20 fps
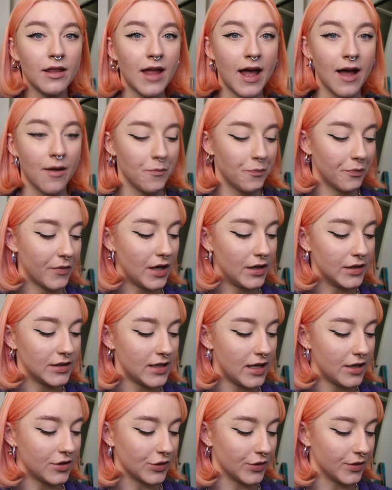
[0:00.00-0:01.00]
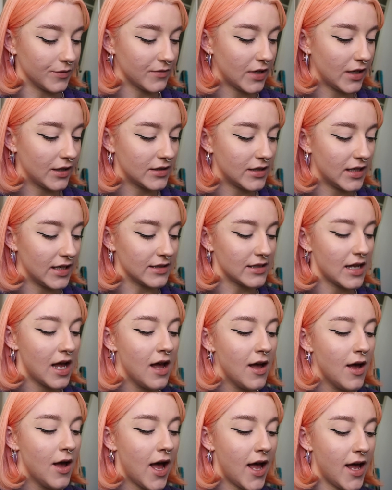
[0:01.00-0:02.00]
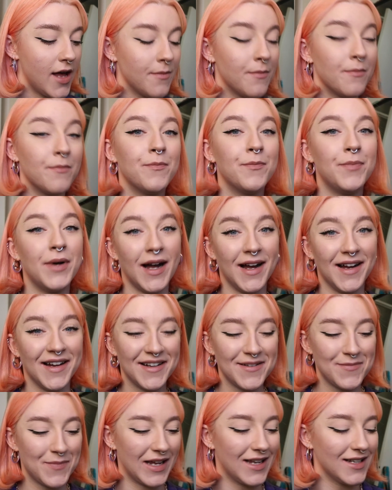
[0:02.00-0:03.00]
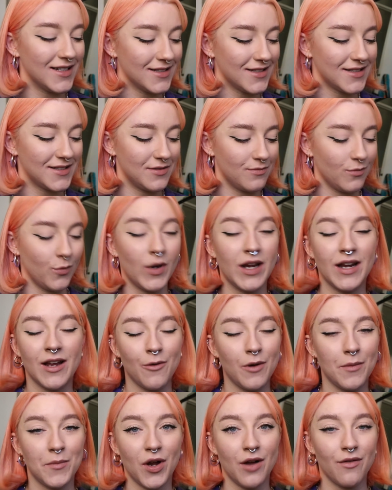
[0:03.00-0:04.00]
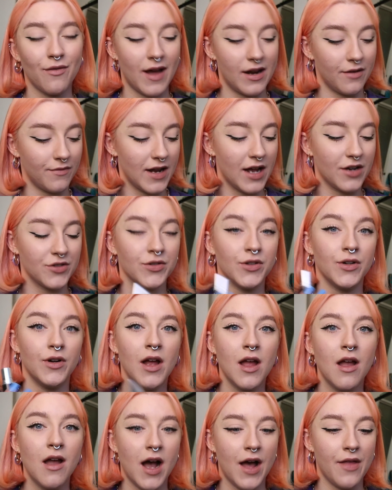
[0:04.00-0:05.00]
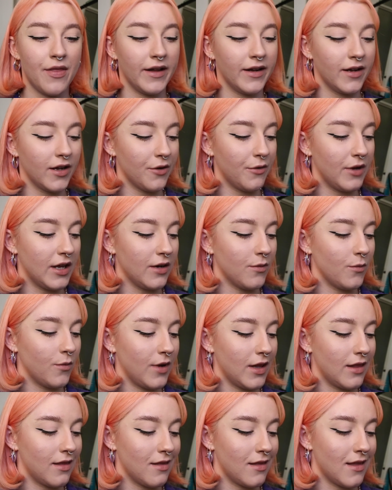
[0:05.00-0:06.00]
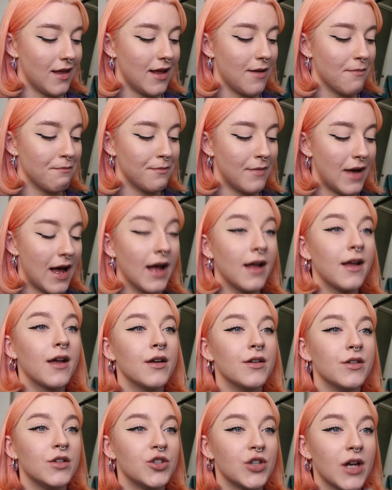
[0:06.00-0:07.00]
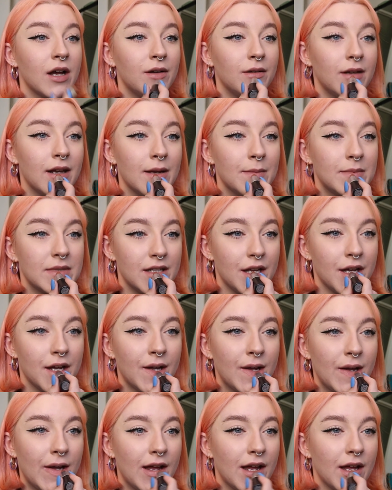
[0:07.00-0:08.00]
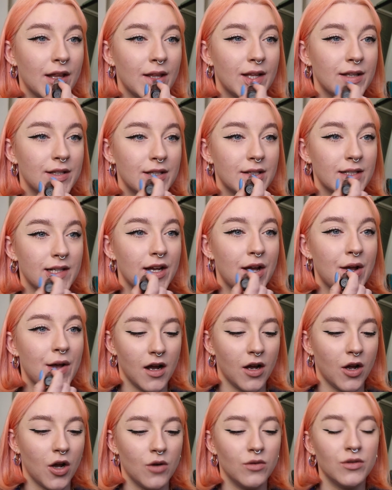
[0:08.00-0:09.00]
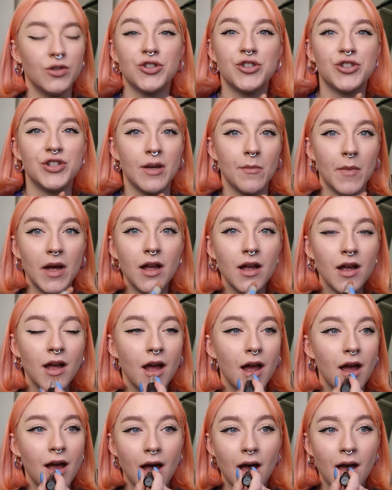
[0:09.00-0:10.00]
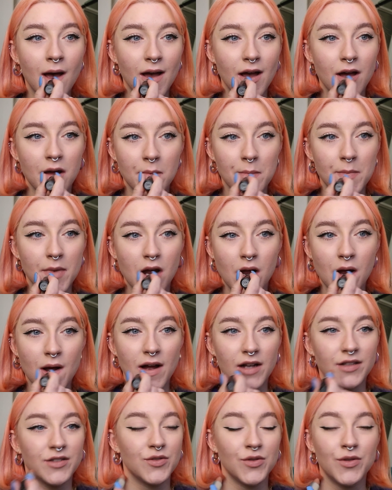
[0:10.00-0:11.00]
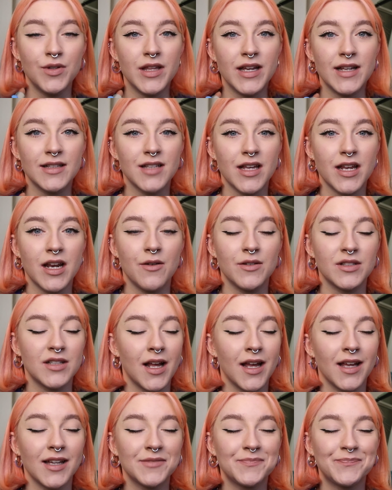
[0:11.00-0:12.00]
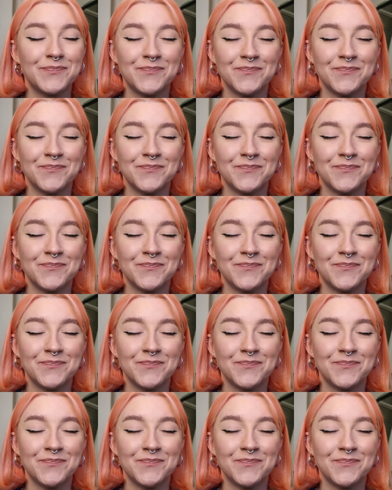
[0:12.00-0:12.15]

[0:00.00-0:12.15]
at that, that looks natural, that looks nice. But because we know I'm not a fan of natural, I then go in with the MAC gel lipstick, and this is like a gold shimmer. I saw this and I was like,